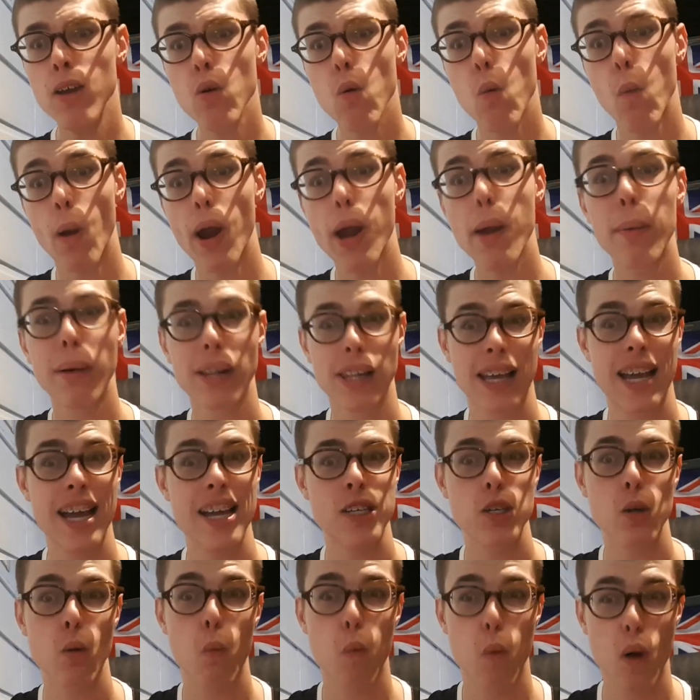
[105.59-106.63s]
we will
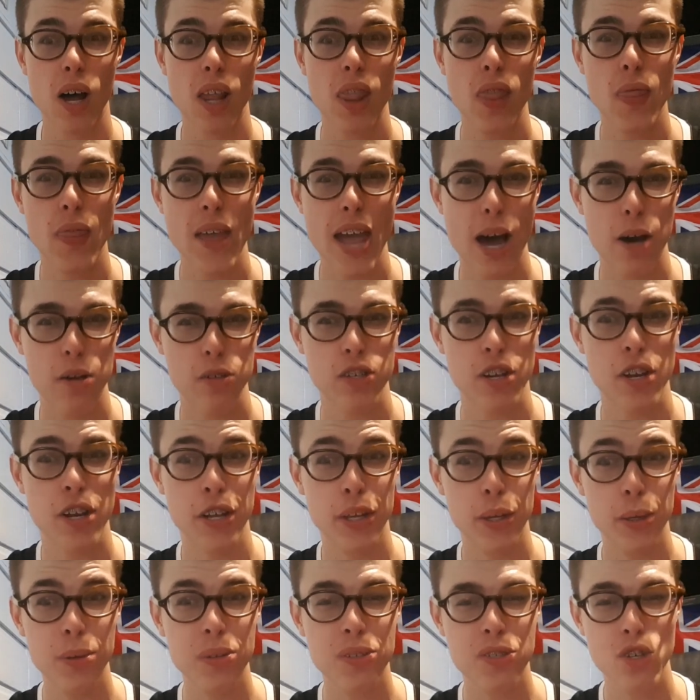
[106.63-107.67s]
get to 1,000
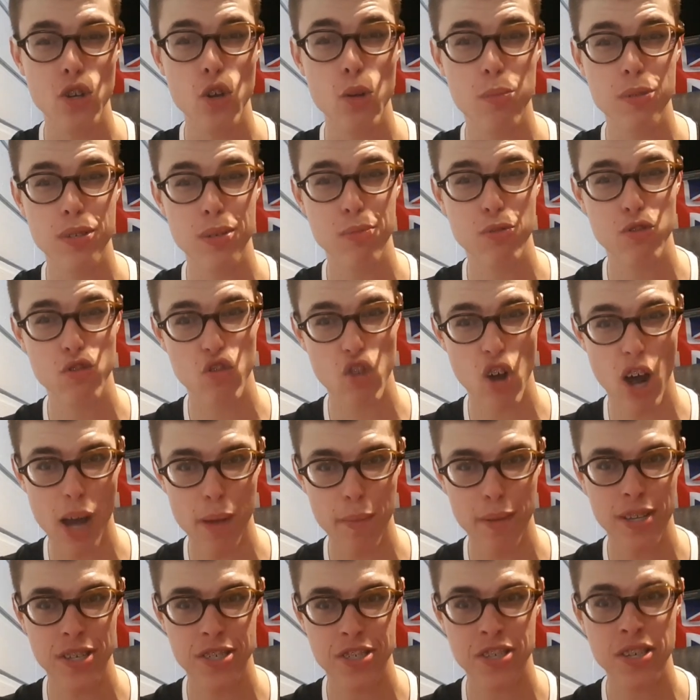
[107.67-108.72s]
YouTube
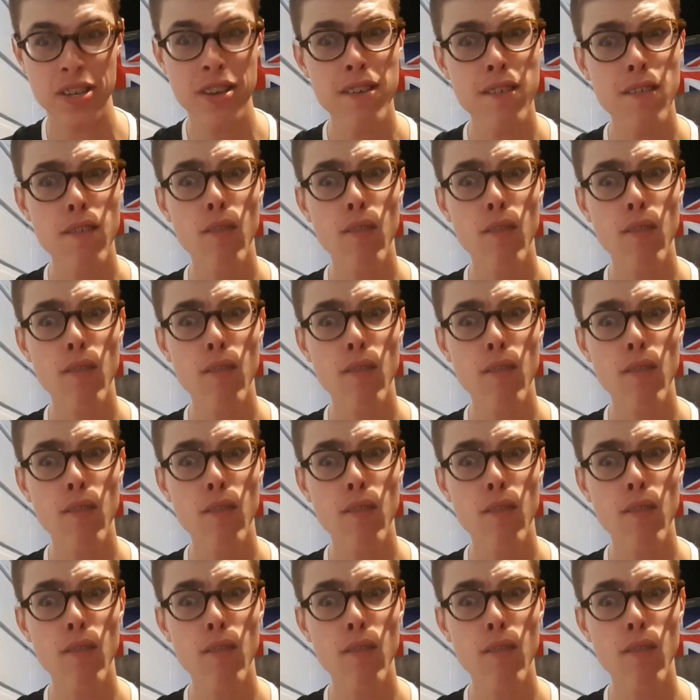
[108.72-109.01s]
subscribers